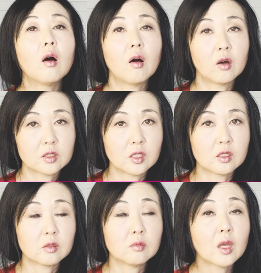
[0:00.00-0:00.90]

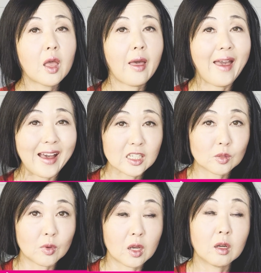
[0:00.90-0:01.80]
autism,
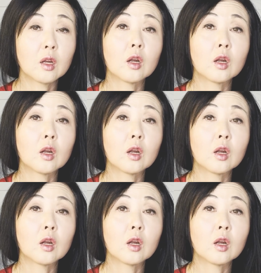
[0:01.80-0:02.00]
asthma,